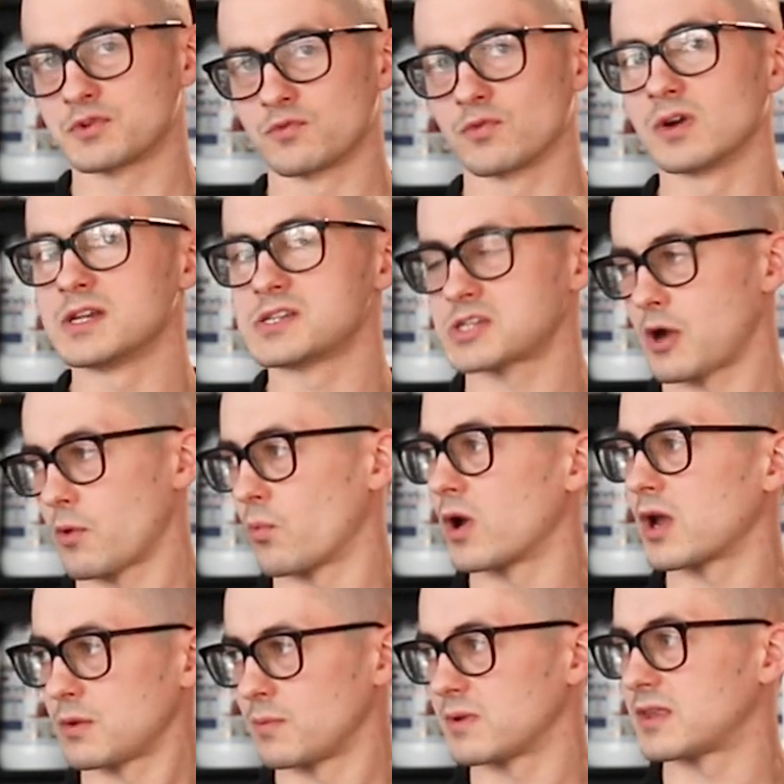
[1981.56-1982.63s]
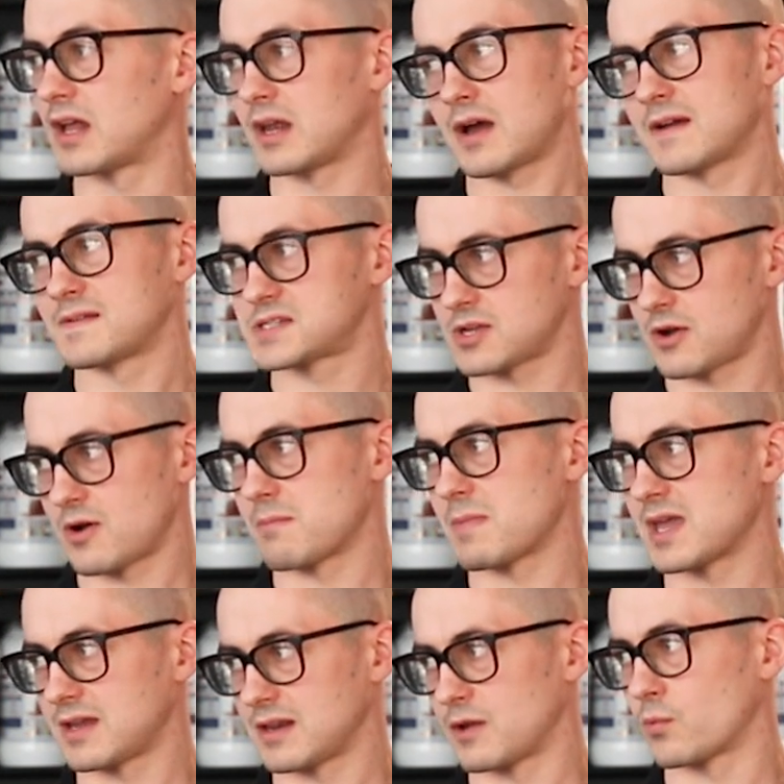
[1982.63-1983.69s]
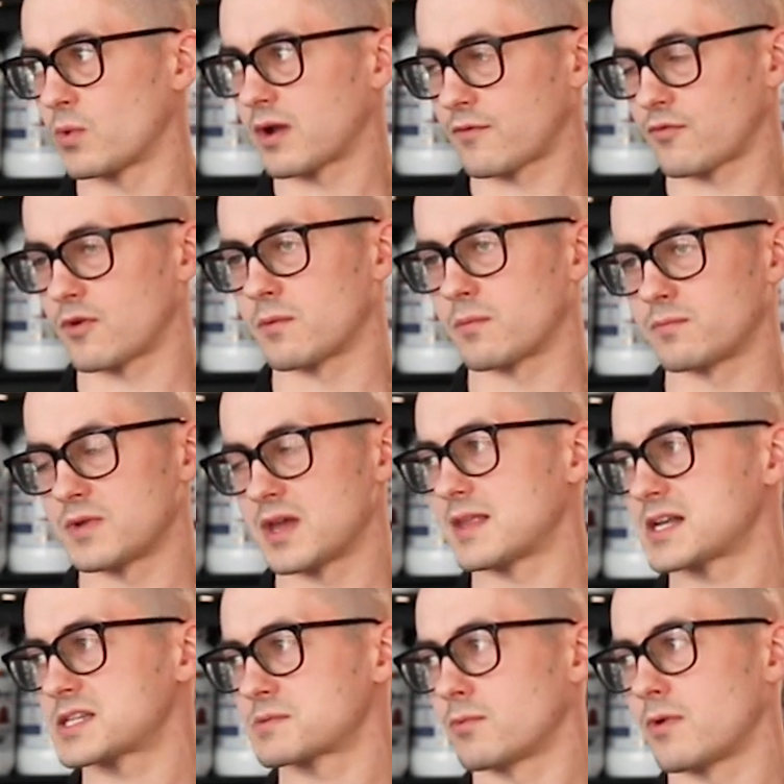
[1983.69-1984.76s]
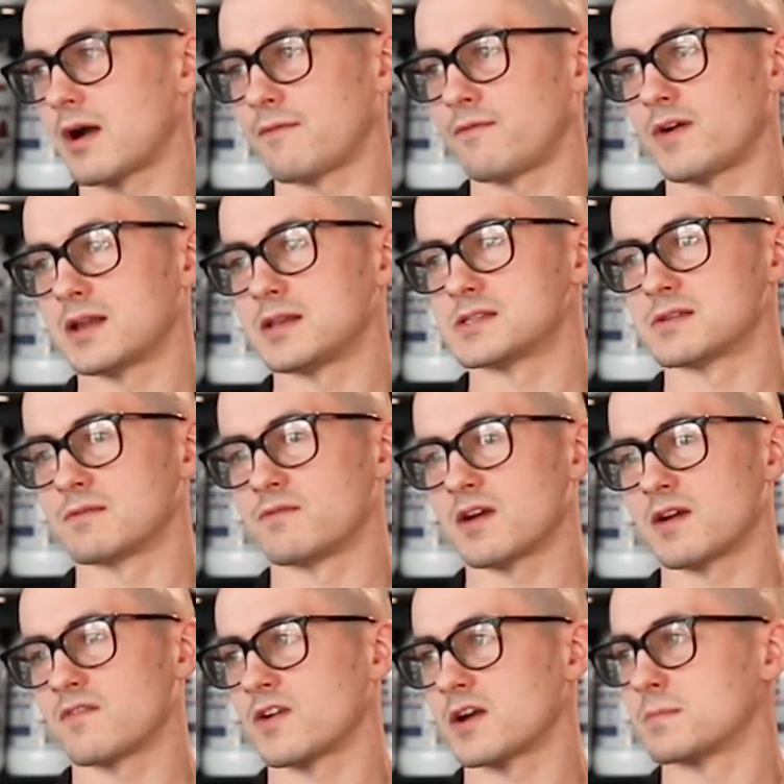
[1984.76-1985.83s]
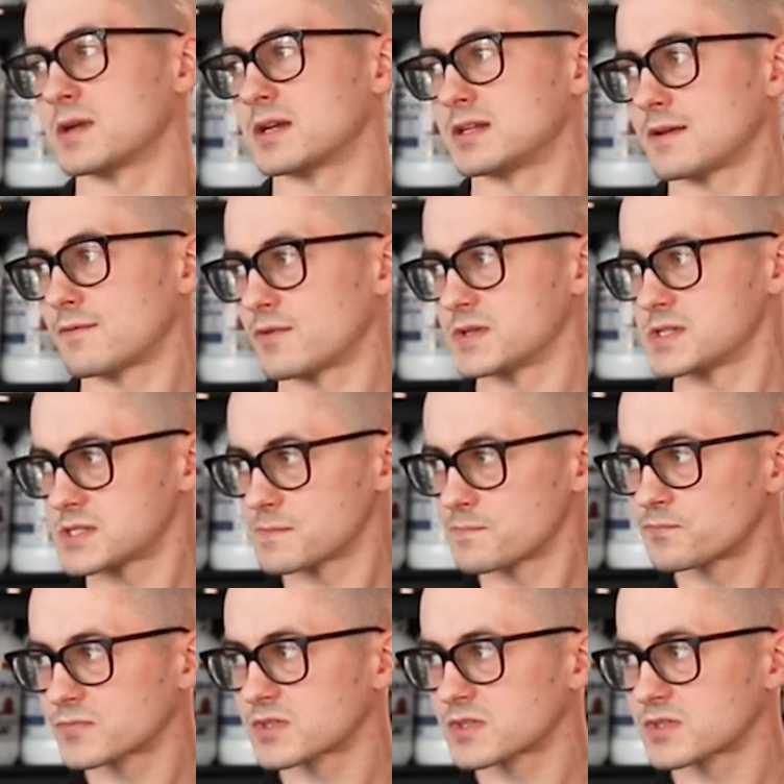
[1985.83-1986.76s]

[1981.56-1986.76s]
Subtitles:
to really start working with their lifestyle and making it work for them. And that's what I find is a very, very big difference.